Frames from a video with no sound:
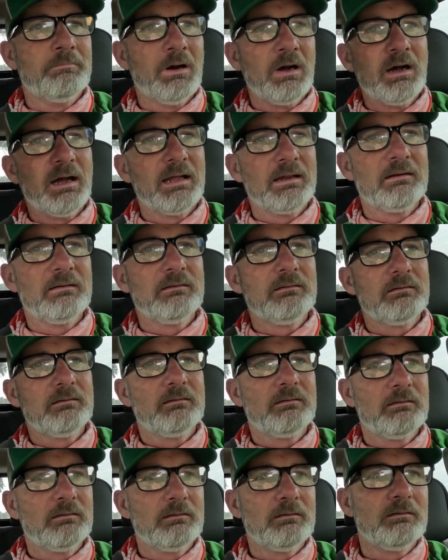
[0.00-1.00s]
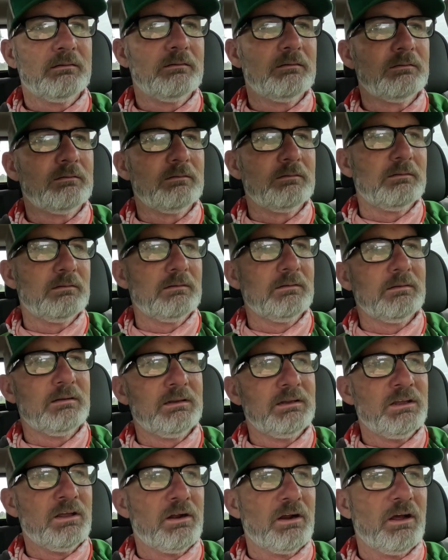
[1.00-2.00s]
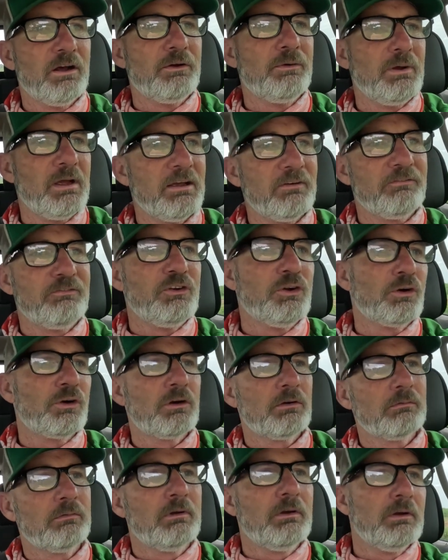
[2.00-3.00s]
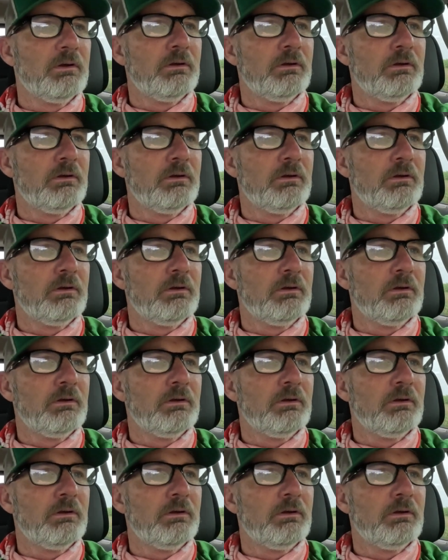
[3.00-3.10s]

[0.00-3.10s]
but you know if you're